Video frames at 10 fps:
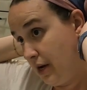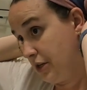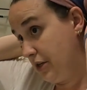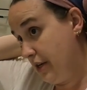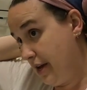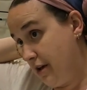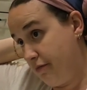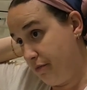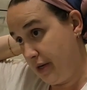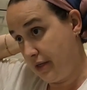Actually, yeah,
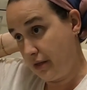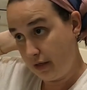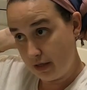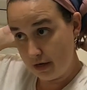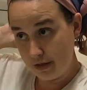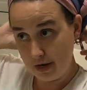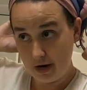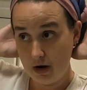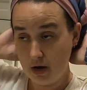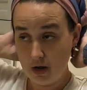I've basically done it
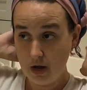there.